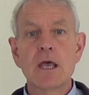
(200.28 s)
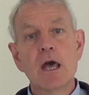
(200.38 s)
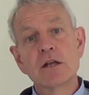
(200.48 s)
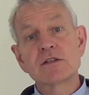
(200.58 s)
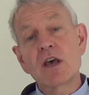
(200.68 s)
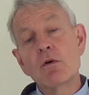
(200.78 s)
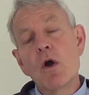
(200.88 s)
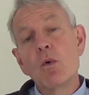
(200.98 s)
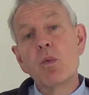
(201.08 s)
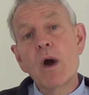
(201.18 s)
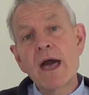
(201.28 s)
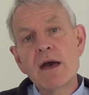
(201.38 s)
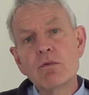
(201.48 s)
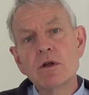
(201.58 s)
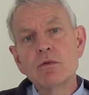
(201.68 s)
And so
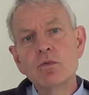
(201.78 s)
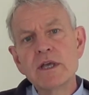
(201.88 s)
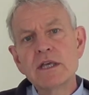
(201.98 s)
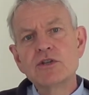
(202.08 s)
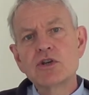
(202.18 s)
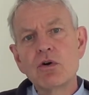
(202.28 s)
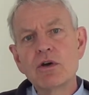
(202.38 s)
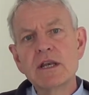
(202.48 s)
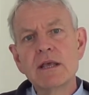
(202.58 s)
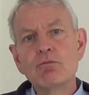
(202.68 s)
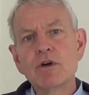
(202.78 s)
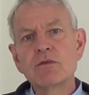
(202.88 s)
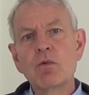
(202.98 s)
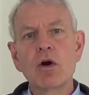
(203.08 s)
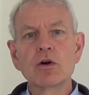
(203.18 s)
where will we join in with
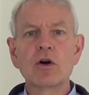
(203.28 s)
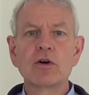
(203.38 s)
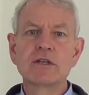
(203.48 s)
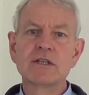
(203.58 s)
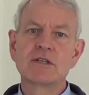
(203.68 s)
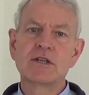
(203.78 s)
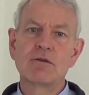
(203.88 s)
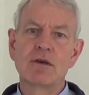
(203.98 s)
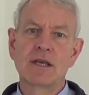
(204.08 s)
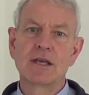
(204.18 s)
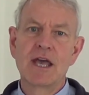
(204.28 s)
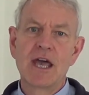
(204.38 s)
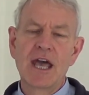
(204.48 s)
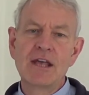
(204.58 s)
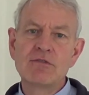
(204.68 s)
what God is doing
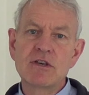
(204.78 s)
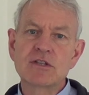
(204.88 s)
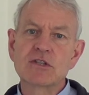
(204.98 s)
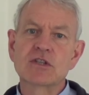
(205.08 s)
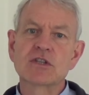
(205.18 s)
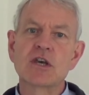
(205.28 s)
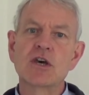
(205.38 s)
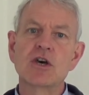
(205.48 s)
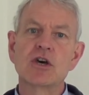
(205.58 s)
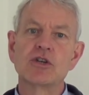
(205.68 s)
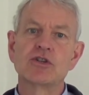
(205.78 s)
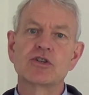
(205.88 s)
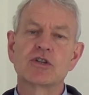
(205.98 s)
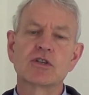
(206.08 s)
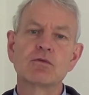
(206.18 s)
in this
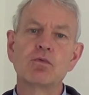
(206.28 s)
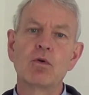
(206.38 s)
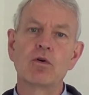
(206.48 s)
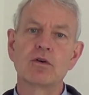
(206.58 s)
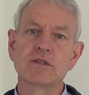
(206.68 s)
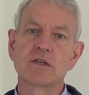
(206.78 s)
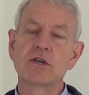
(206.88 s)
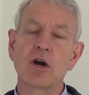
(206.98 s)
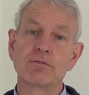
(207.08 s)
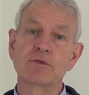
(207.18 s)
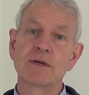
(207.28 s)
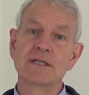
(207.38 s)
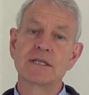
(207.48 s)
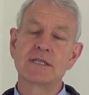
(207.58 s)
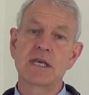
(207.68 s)
surge towards
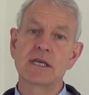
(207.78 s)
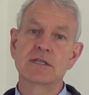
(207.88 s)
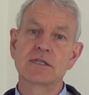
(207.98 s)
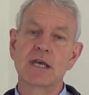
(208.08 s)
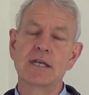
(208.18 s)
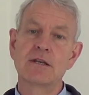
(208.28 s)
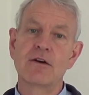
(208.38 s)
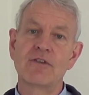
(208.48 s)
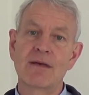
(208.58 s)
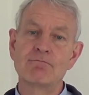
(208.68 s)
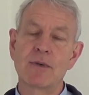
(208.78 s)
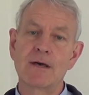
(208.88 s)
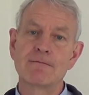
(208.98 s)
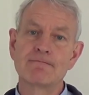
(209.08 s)
COP26 in November?